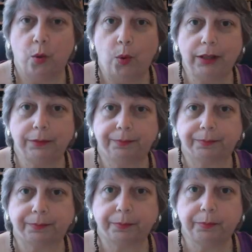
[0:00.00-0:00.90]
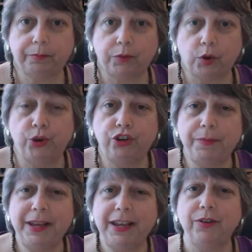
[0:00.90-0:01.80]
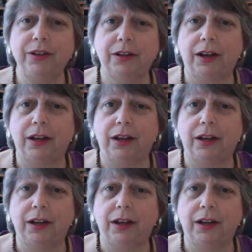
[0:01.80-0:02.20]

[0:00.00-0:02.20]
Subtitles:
Well, we should be hearing,